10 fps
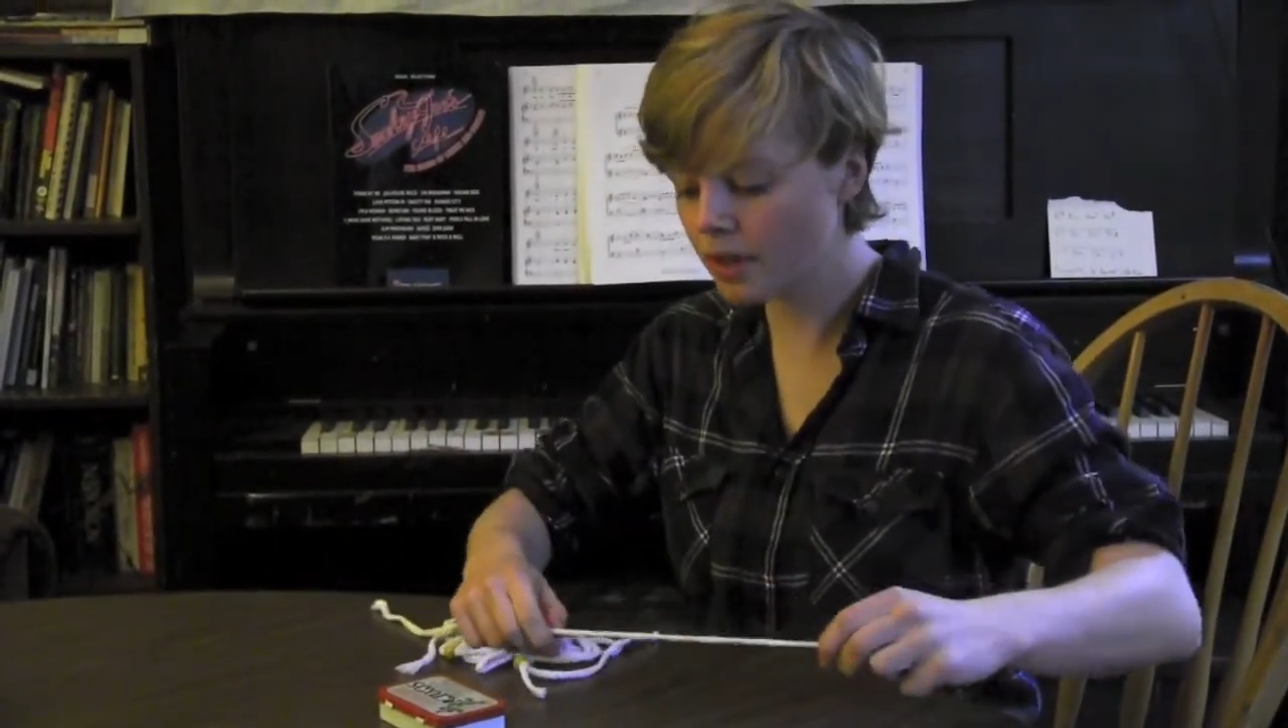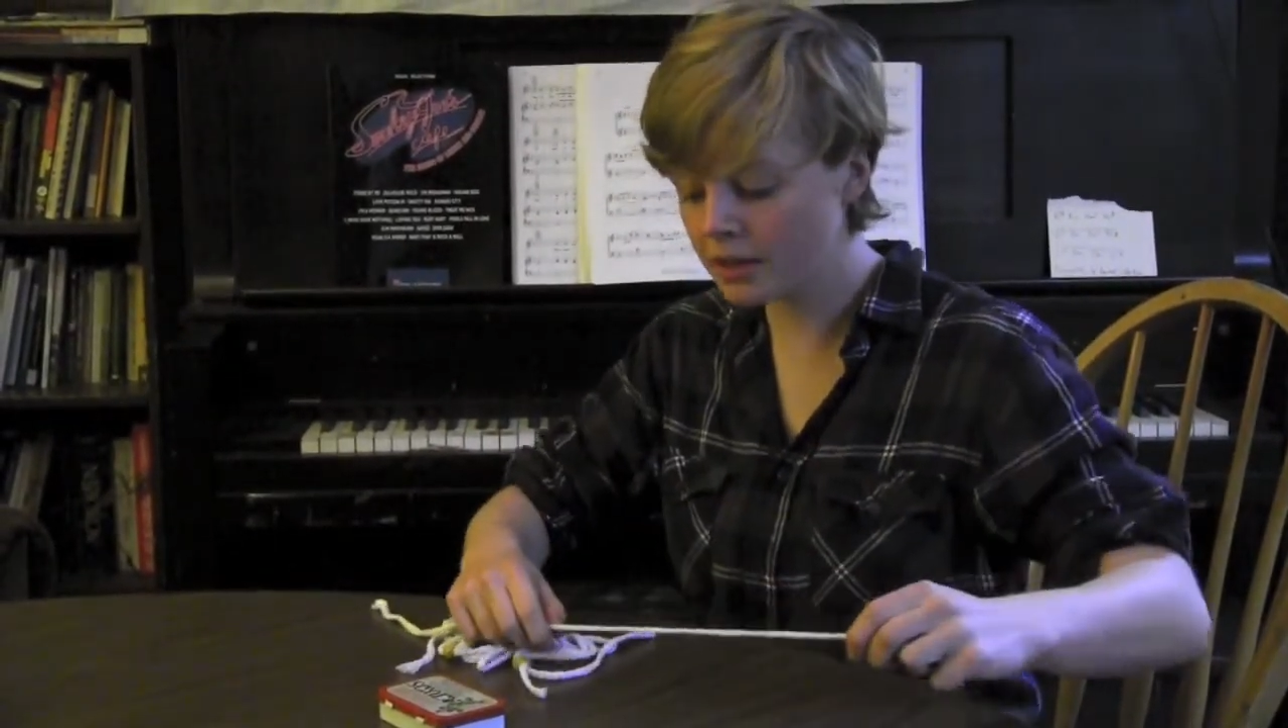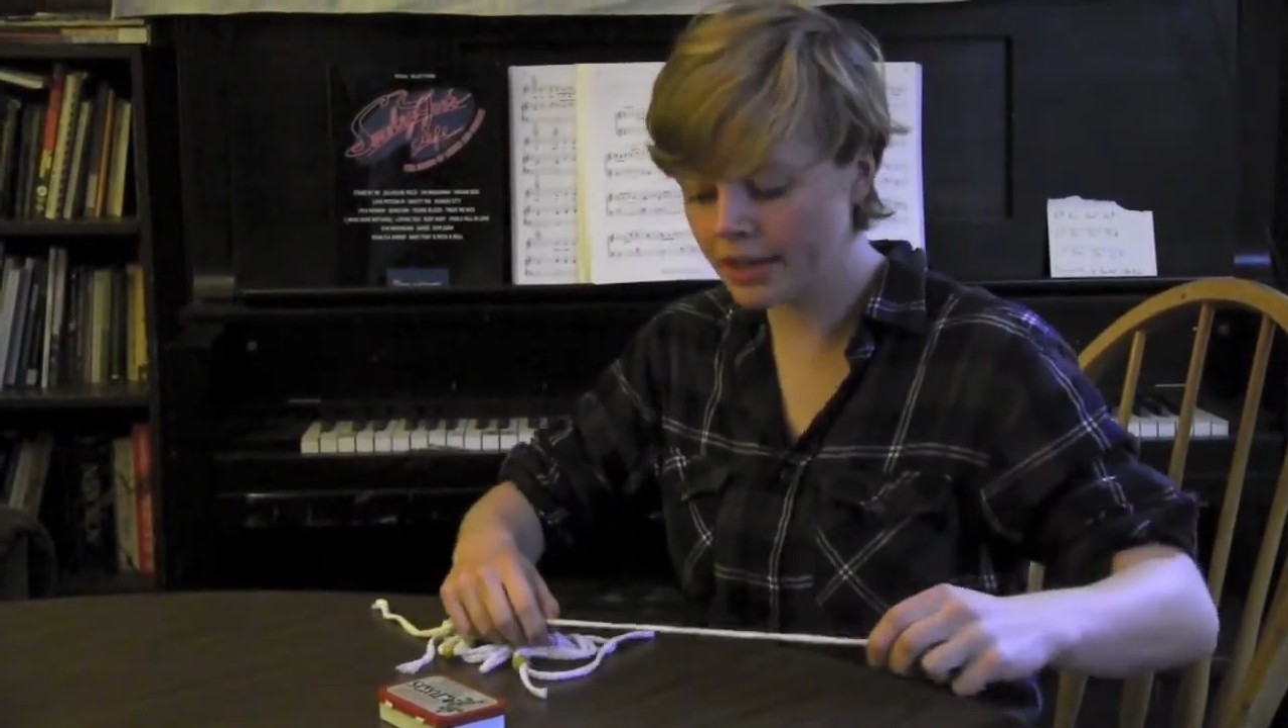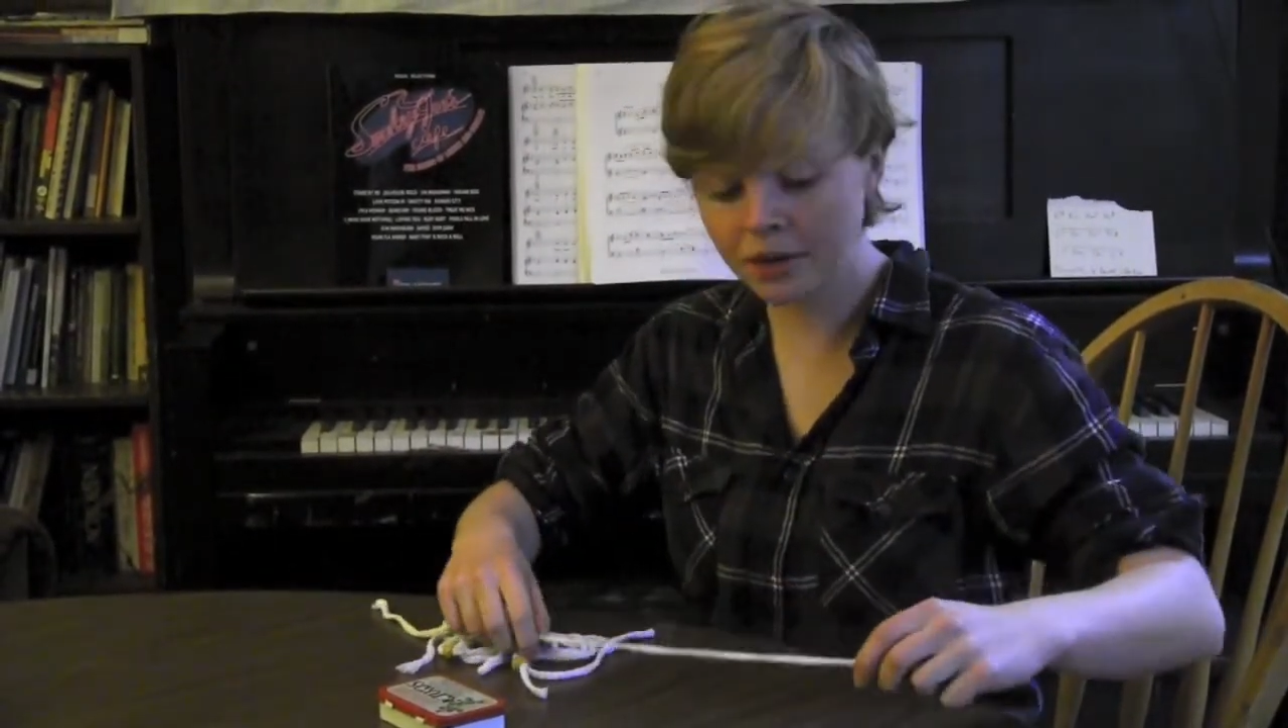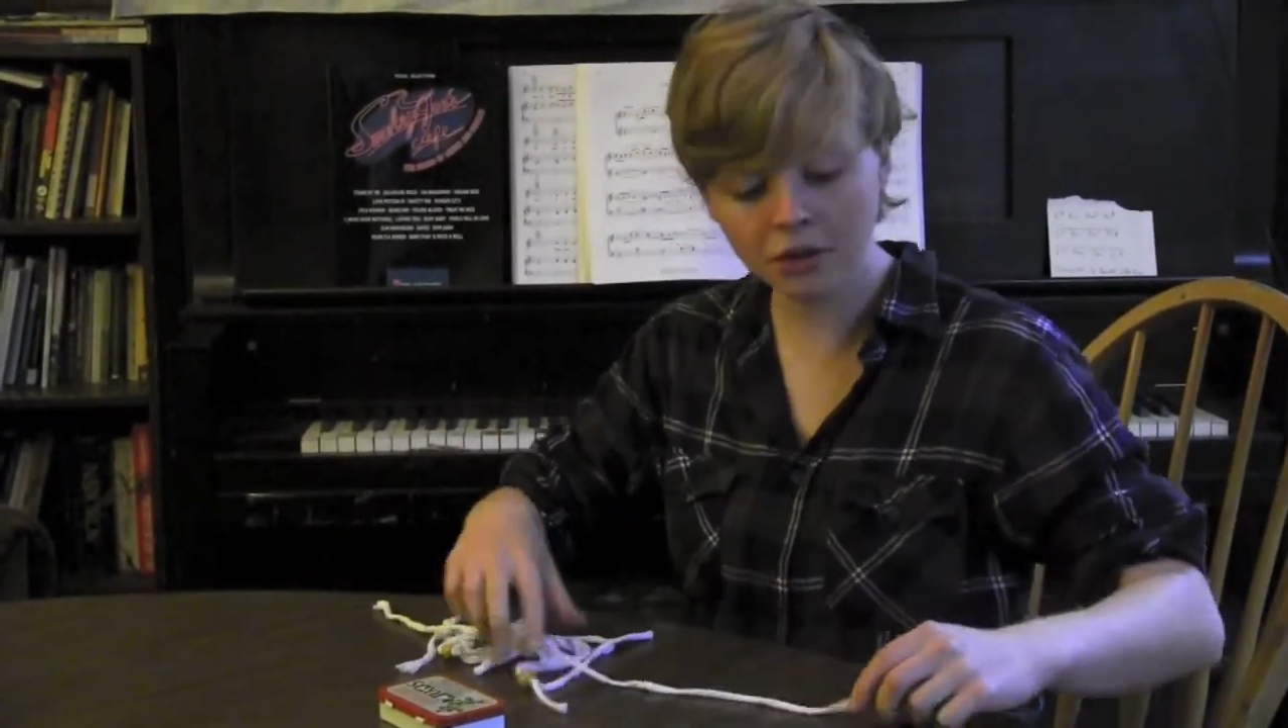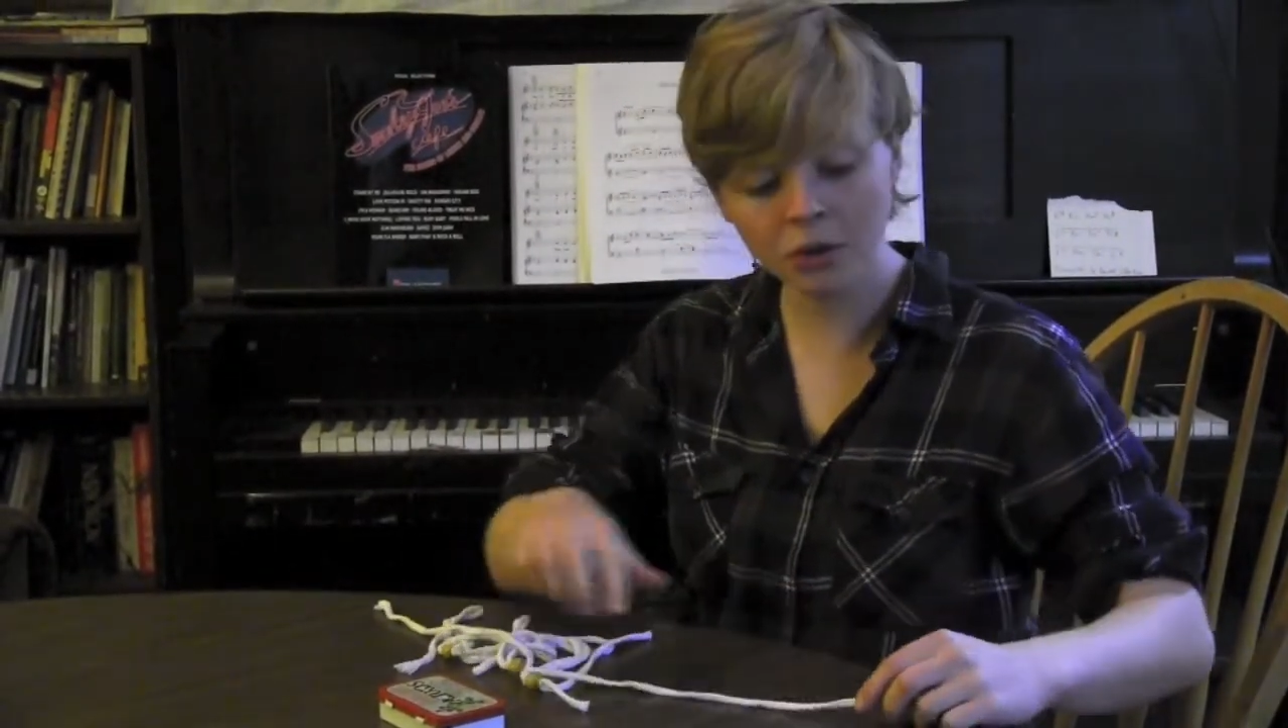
now